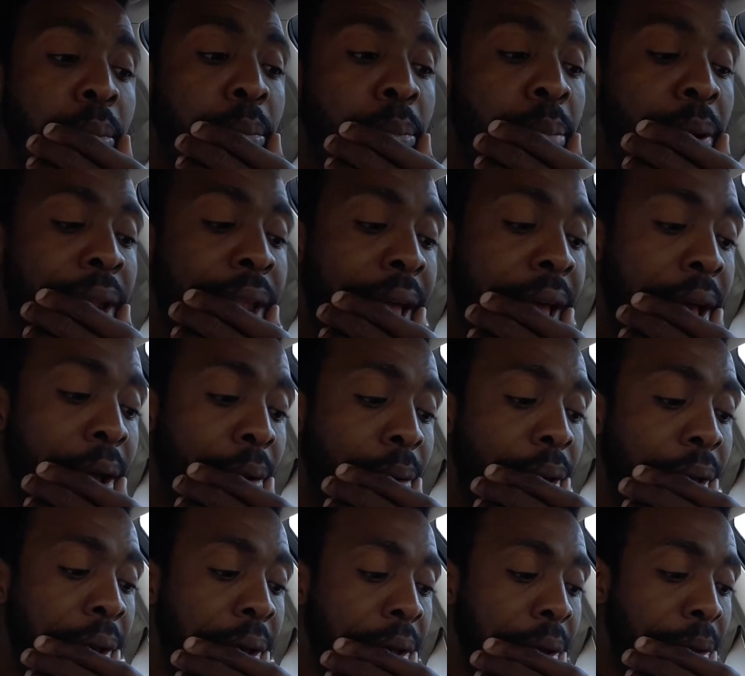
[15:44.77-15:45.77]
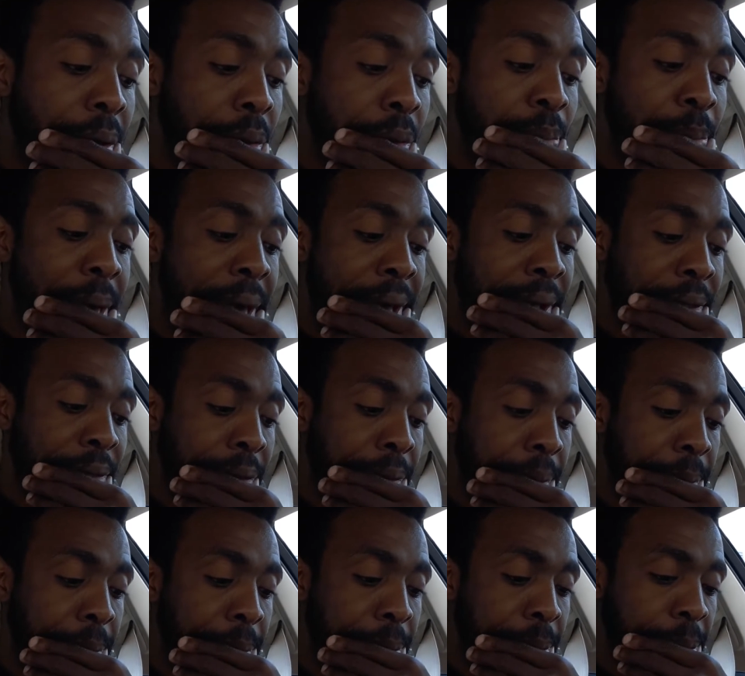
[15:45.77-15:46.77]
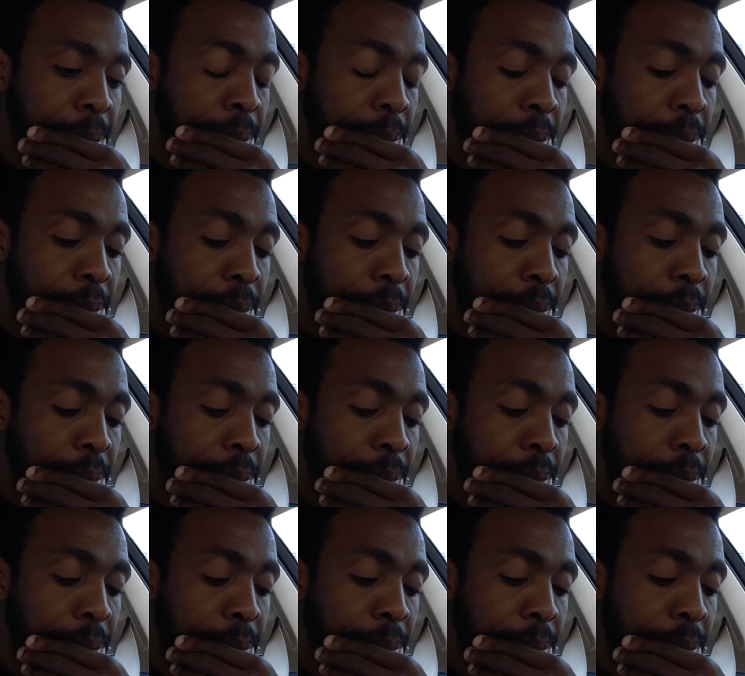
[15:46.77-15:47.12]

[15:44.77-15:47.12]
But now it goes back to